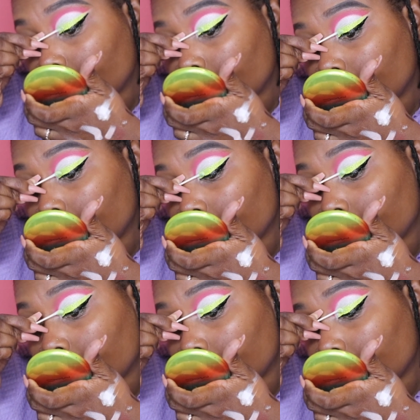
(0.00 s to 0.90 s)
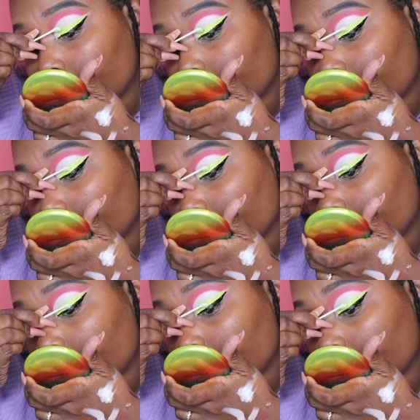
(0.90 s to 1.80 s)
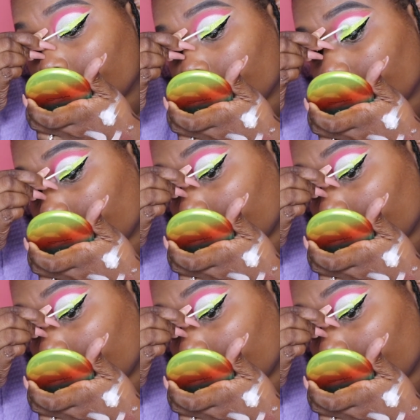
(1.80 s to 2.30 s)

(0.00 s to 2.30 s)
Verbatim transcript: the dry down lash glue.